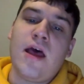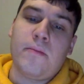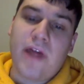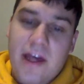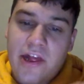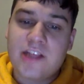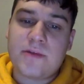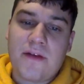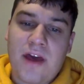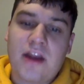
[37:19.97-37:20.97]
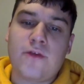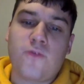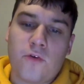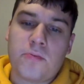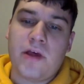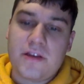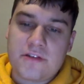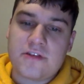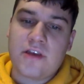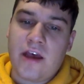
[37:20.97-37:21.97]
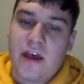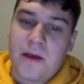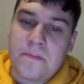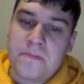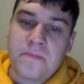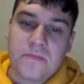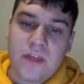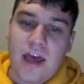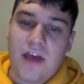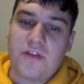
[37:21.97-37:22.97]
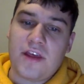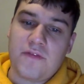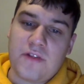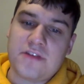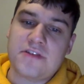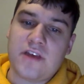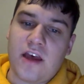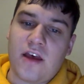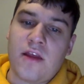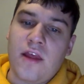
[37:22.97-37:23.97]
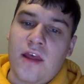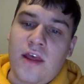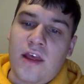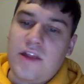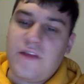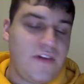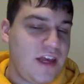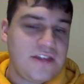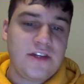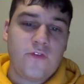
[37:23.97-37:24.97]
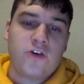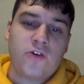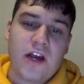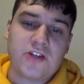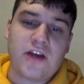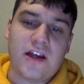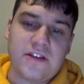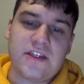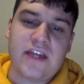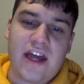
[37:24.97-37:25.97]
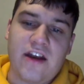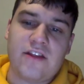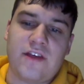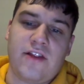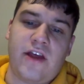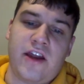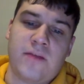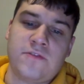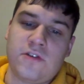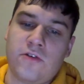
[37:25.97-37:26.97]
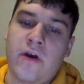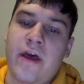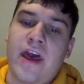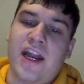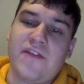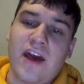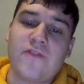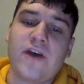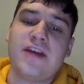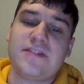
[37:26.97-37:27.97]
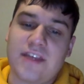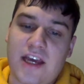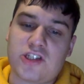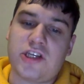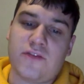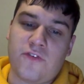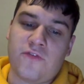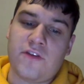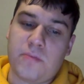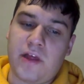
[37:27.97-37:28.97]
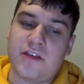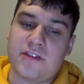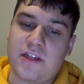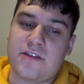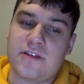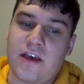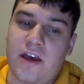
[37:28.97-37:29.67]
Black Klansman I've got in 4th place. I think if it gets in for director, I can see the editing thing line up too. And I've got Vice actually in for 5th place. That's